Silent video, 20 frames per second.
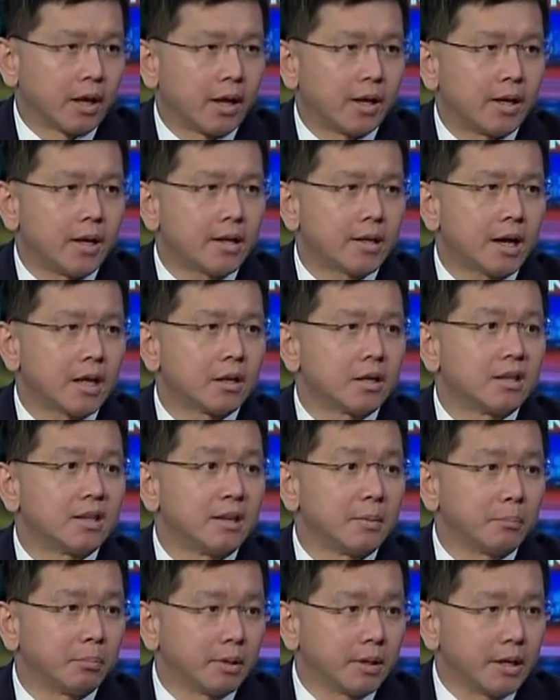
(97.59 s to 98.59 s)
Any kind of
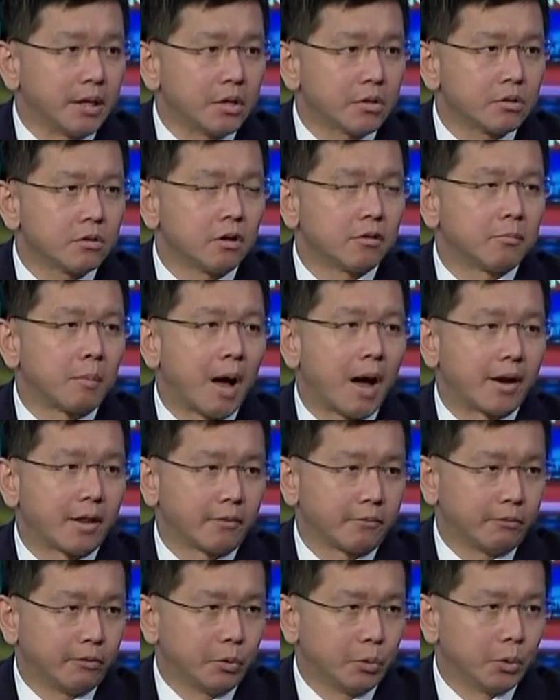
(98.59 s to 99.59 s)
depletion of body
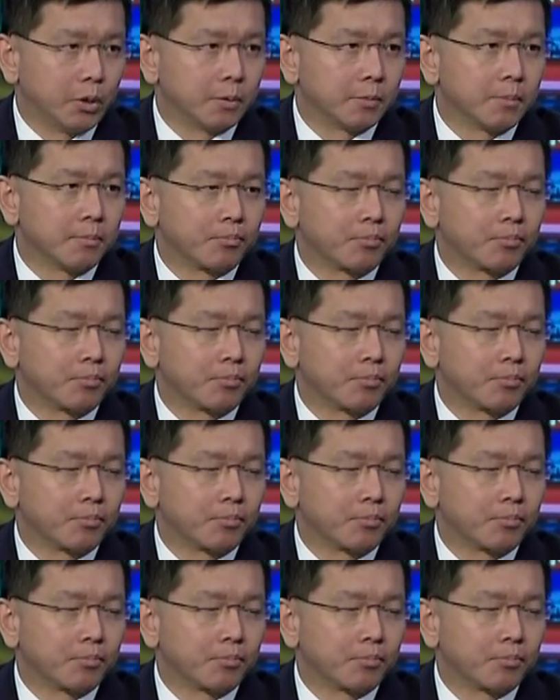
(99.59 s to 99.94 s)
fluid